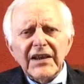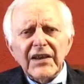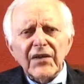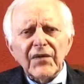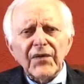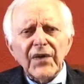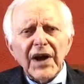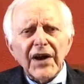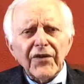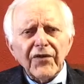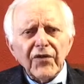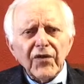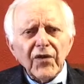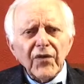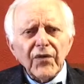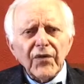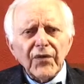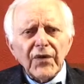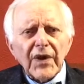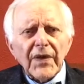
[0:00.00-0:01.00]
the founder
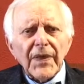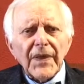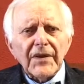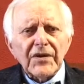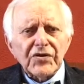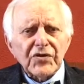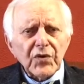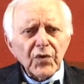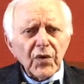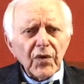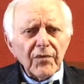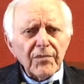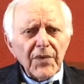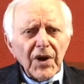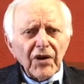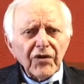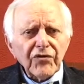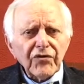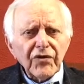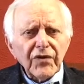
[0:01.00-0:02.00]
of the School of
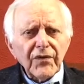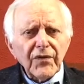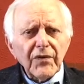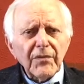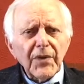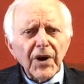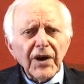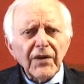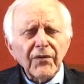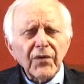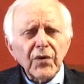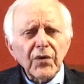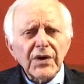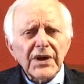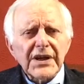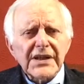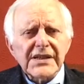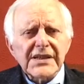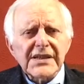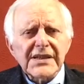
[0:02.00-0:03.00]
Mastery for
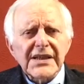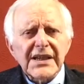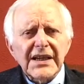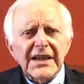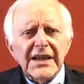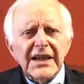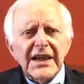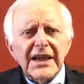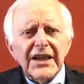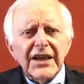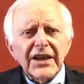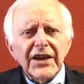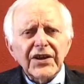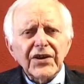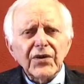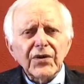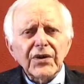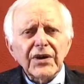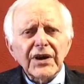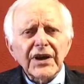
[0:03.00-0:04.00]
Mindfulness.
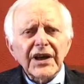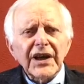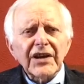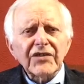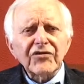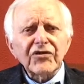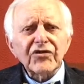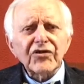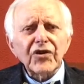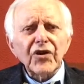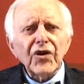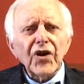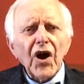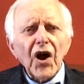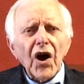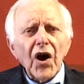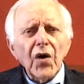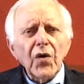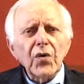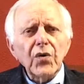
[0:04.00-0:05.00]
You can catch us on
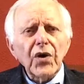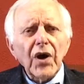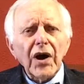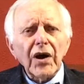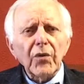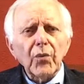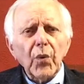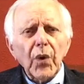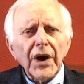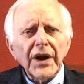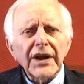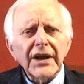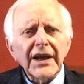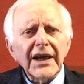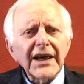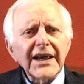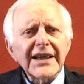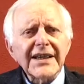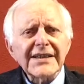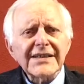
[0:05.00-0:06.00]
091
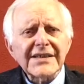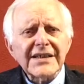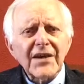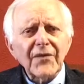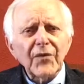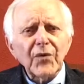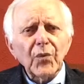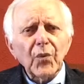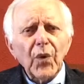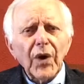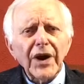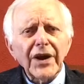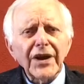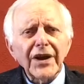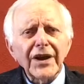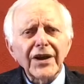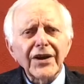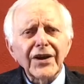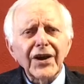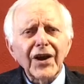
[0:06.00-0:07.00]
871
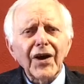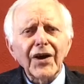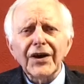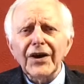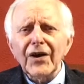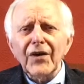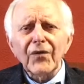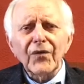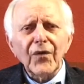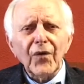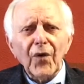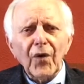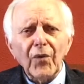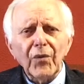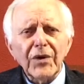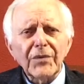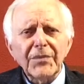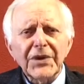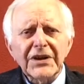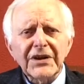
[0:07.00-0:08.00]
904.
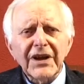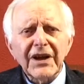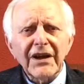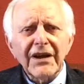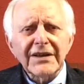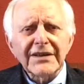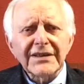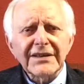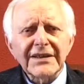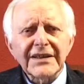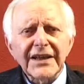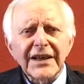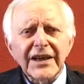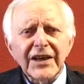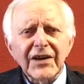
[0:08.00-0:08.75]
We'd be delighted to hear.